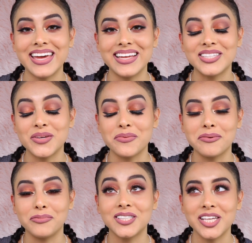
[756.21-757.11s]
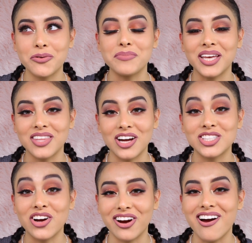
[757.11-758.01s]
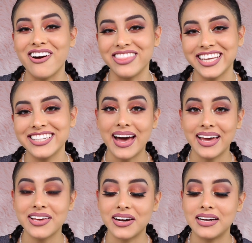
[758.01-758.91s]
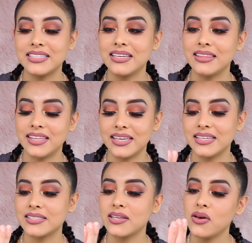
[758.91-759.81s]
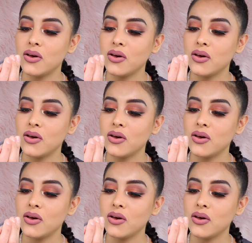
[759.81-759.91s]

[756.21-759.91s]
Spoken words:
and see what my thoughts are on this. I got this